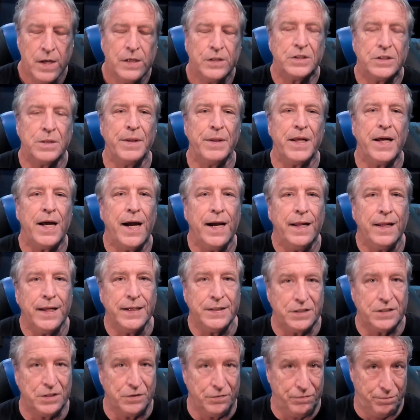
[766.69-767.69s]
Some of the
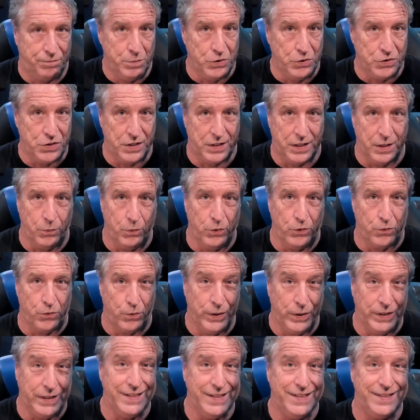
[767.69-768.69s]
highlights of music that were
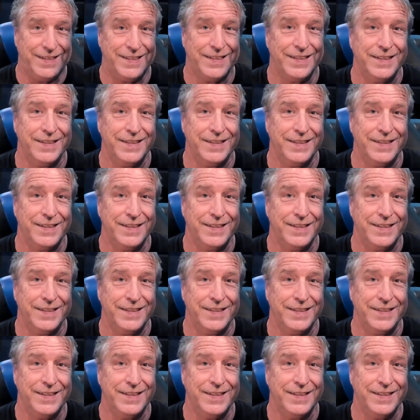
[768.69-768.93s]
released